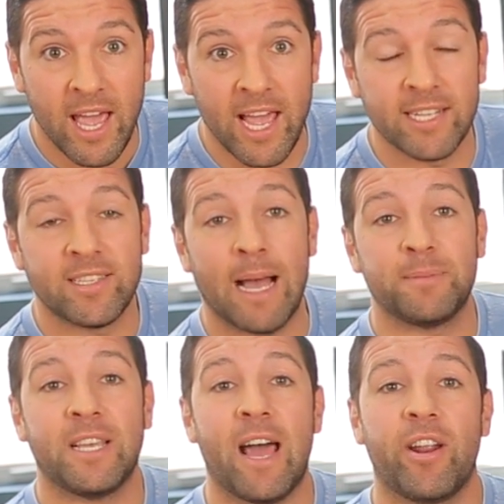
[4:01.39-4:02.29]
And
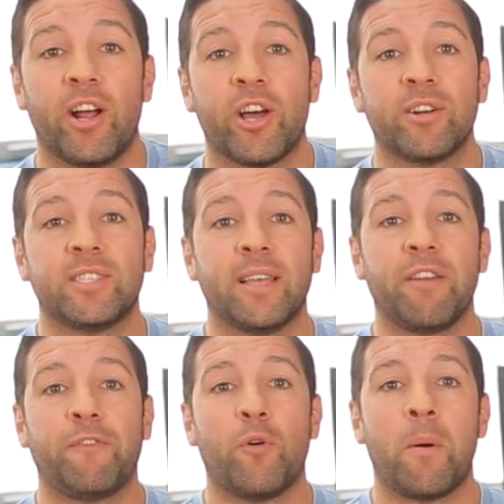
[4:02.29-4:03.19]
tops out at
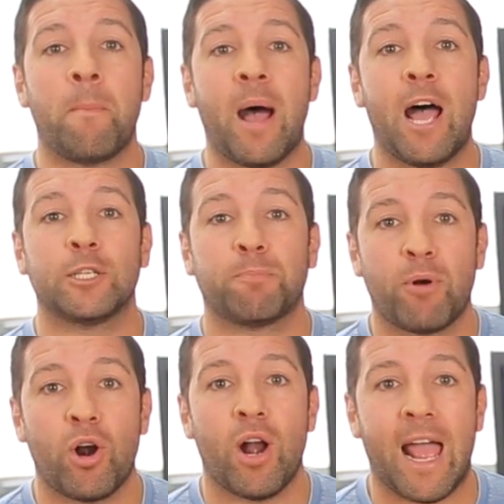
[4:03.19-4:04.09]
174 miles
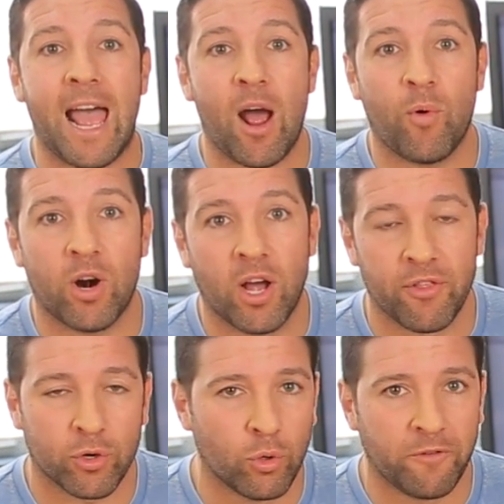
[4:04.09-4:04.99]
per hour.
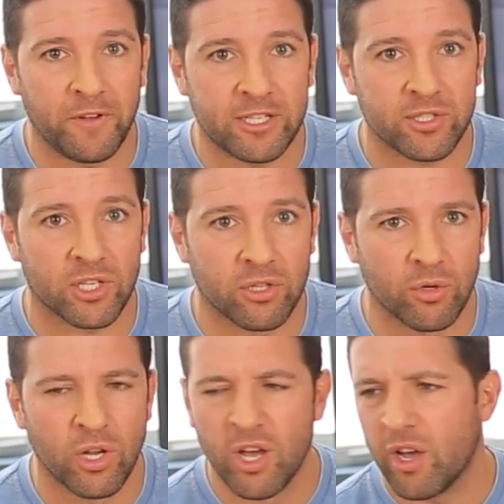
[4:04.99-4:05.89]
Other cool features
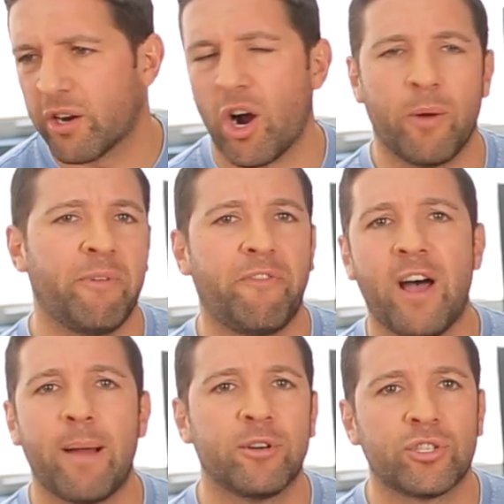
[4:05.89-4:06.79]
include carbon
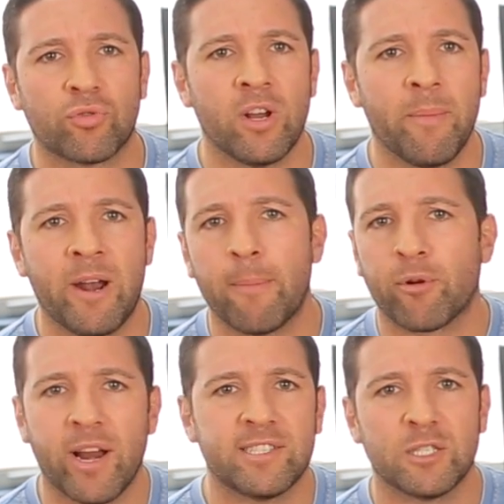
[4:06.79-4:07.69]
fiber trim and
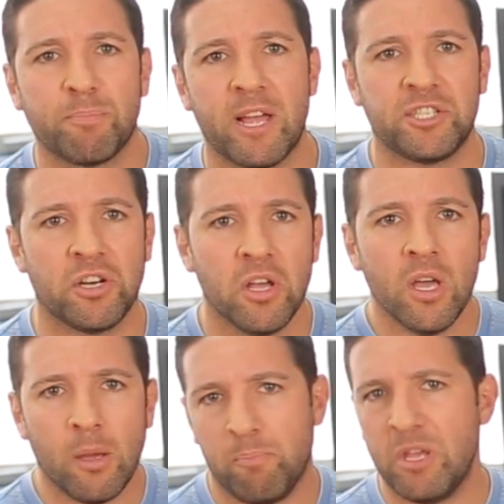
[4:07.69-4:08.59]
upgraded suspension,
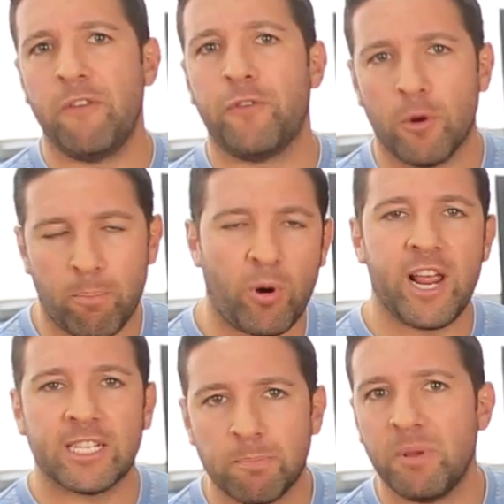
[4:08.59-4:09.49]
beefier
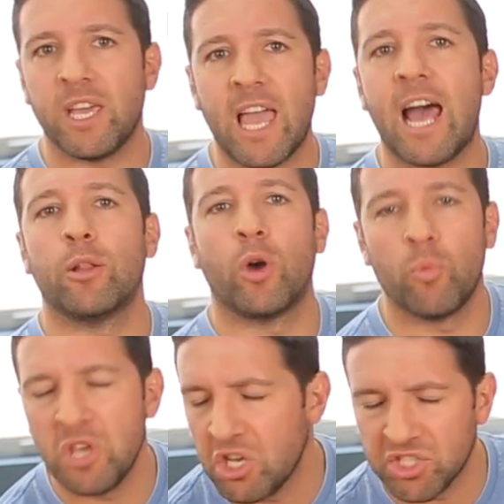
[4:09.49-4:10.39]
brakes, big
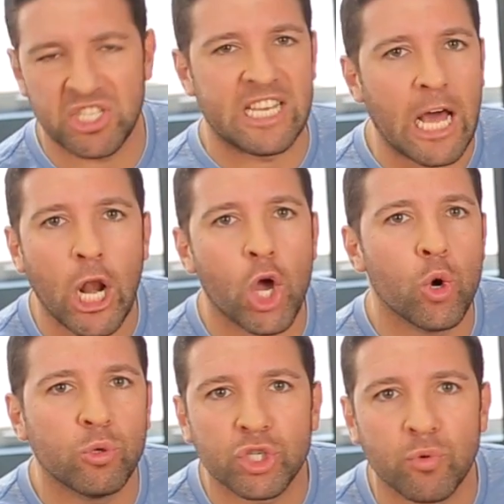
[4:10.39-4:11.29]
alloy wheels,
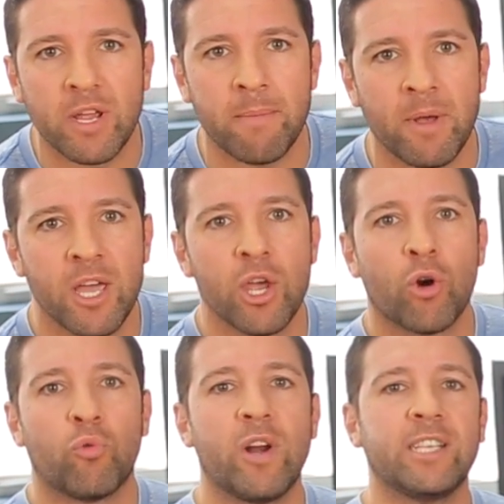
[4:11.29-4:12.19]
yellow trim,
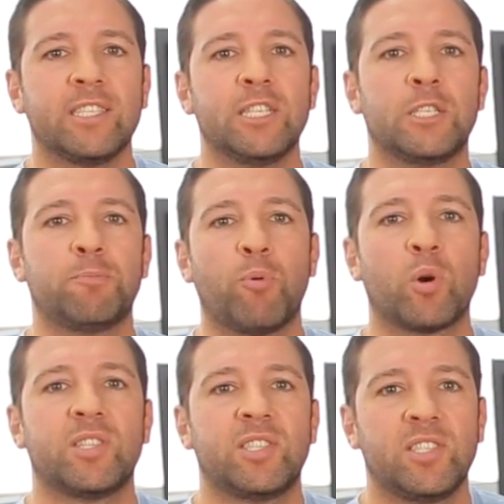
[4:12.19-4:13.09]
racing
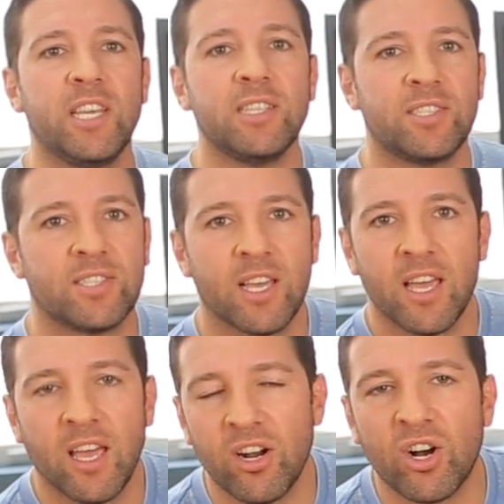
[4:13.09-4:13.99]
sports seats,
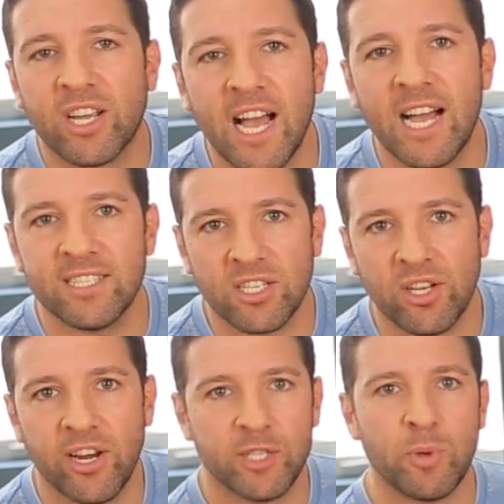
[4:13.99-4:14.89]
and all kinds
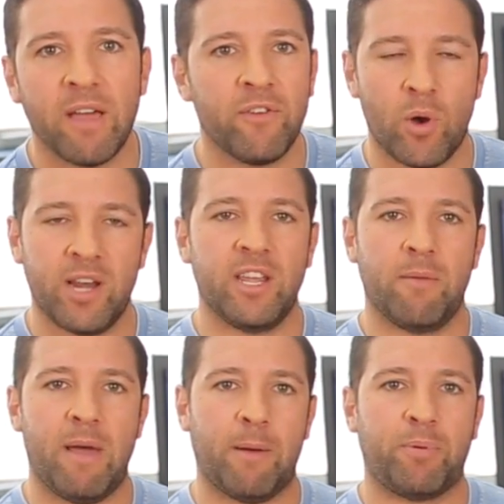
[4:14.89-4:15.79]
of goodies. We have no
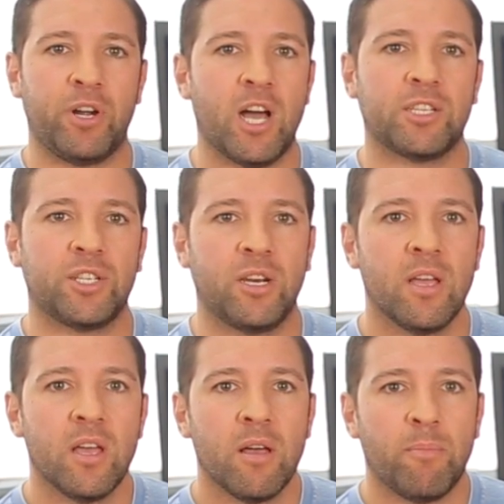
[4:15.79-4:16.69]
idea about production,
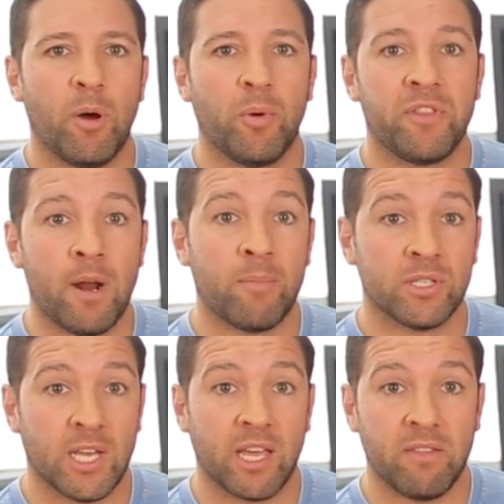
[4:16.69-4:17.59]
but with
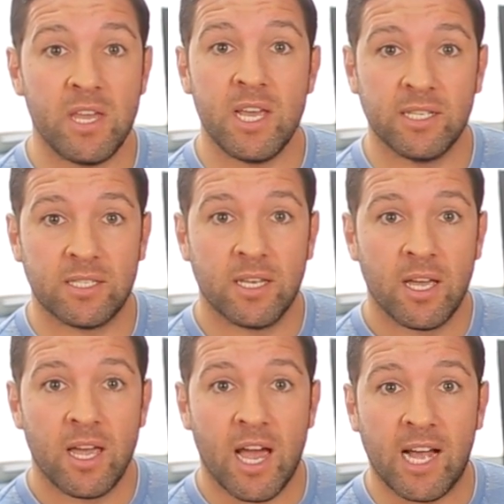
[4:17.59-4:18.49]
numbers like these,
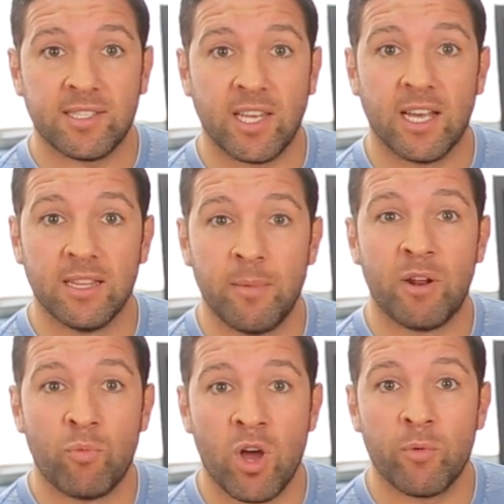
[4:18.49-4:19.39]
I'd say a
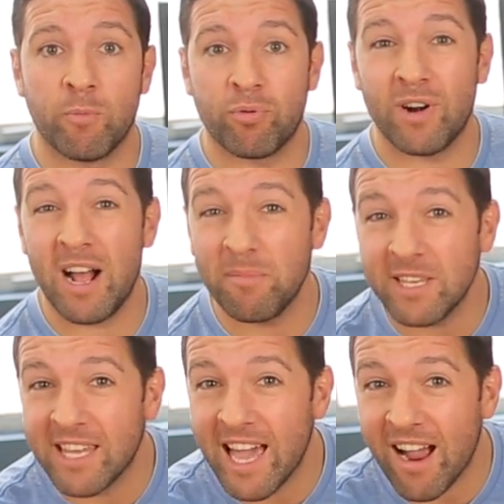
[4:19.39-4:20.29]
limited run would
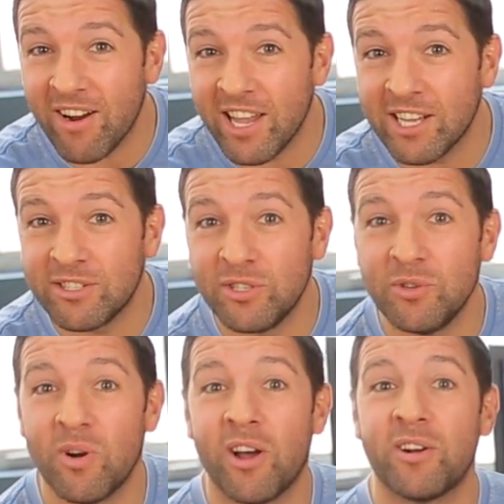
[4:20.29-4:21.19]
probably carry a
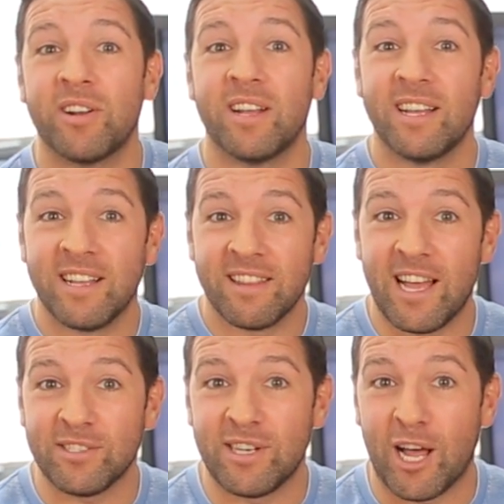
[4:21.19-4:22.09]

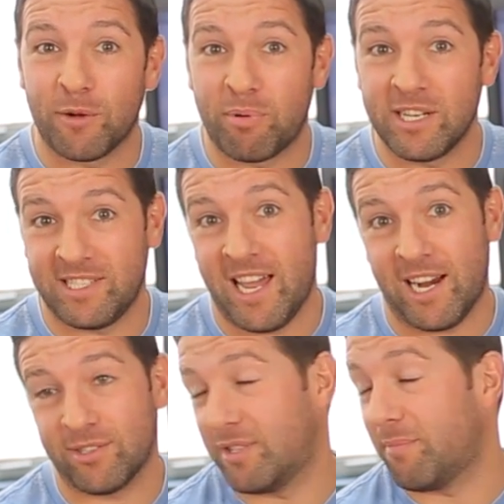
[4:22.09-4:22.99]
$200,000 price
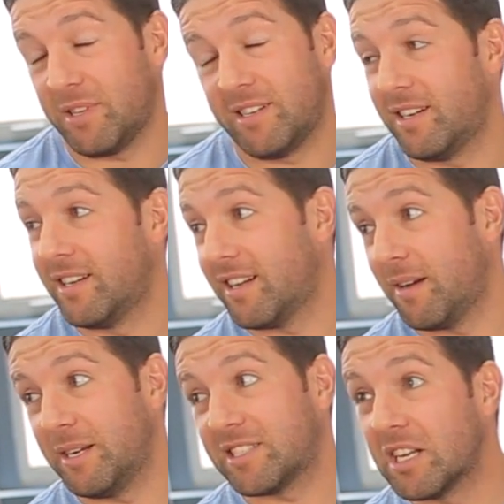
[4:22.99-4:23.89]
tag or something.
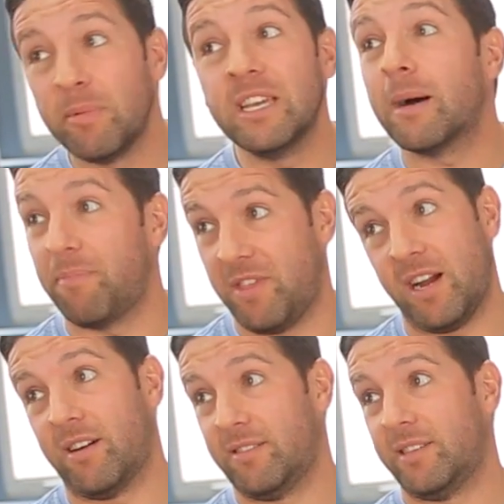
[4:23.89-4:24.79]
I mean, it's going to be up
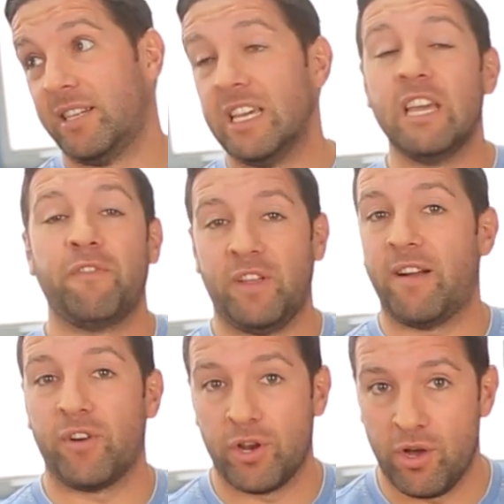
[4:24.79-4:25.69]
there if it
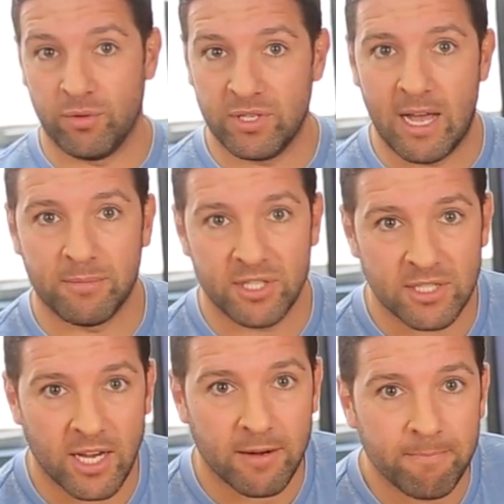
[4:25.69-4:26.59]
ever goes. I'm
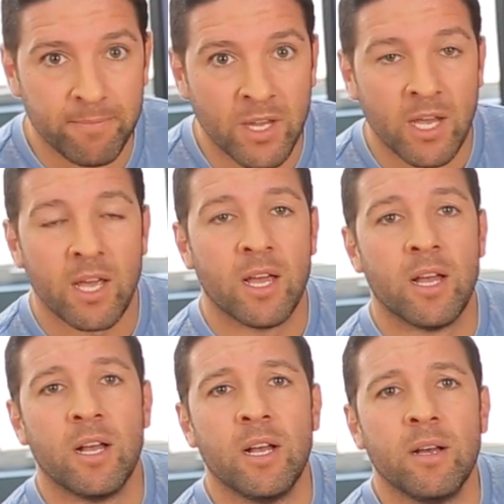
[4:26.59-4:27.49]
just
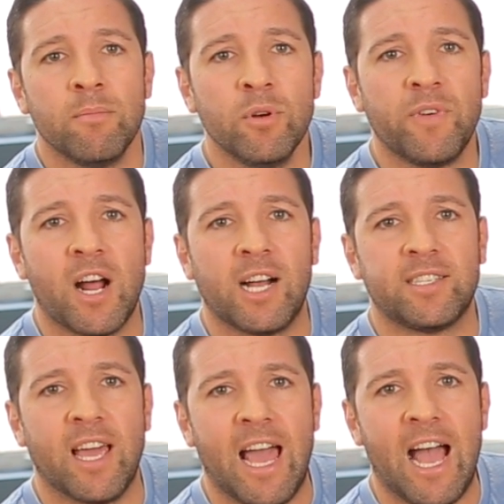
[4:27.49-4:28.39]
saying. Moving on
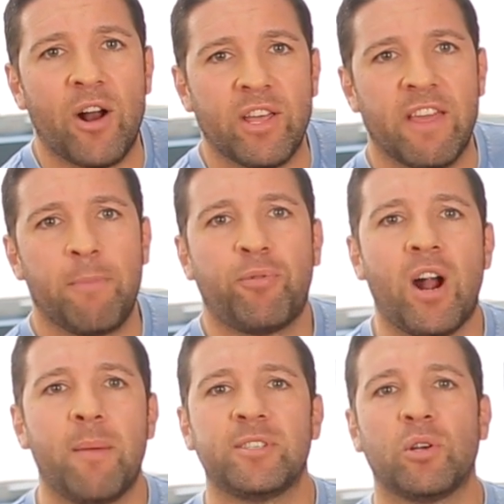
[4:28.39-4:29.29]
to Audi. They
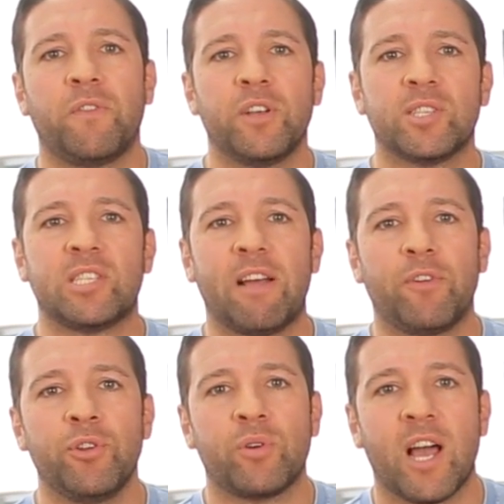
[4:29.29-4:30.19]
promised to reveal
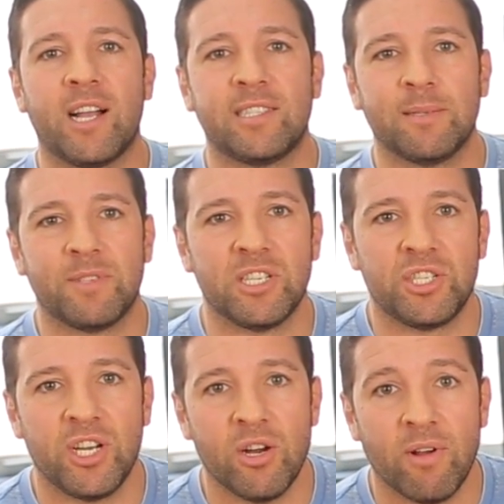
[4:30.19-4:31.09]
several new concepts
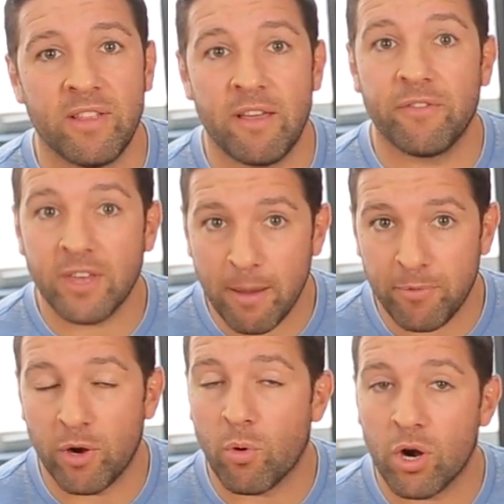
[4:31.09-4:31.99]
this year, and they've
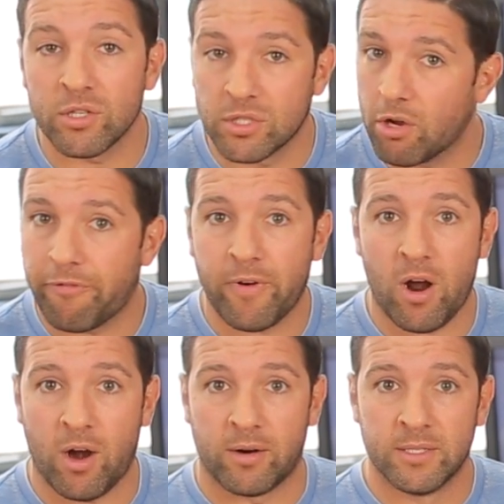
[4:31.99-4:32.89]
kept their word so
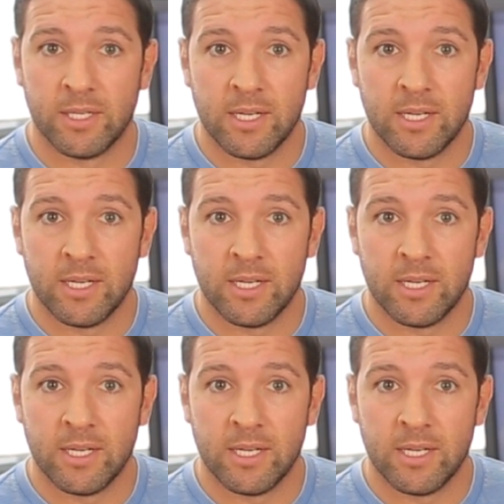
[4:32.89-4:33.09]
far.